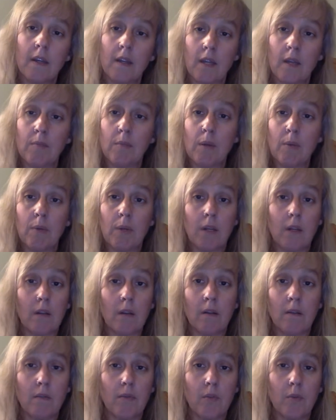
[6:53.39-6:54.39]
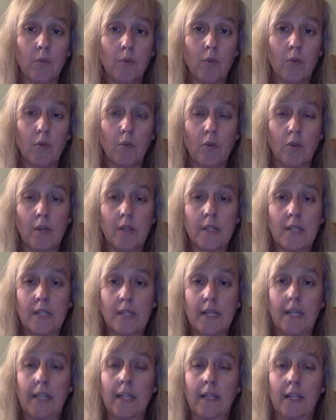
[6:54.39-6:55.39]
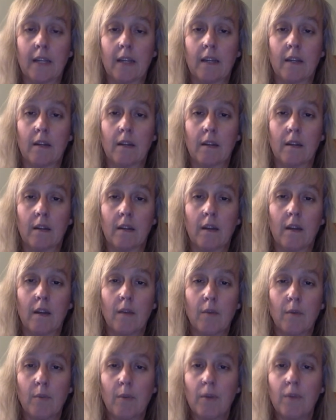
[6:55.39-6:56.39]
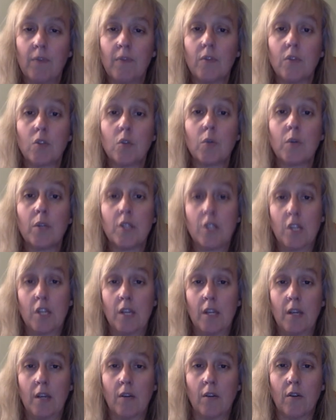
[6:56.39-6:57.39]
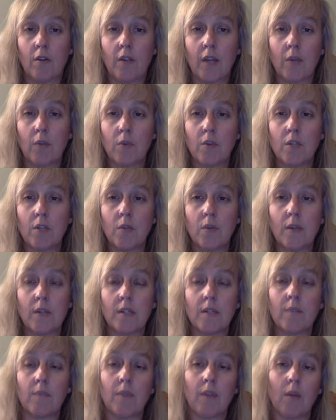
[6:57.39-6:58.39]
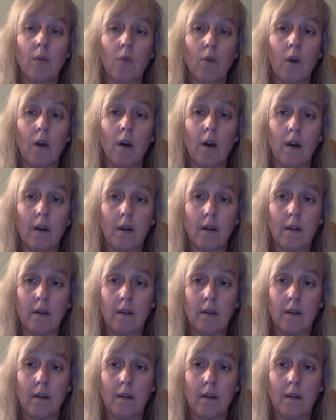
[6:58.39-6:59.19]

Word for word: It may be uncomfortable or unsettling. We may feel twitchy or like we're doing something wrong.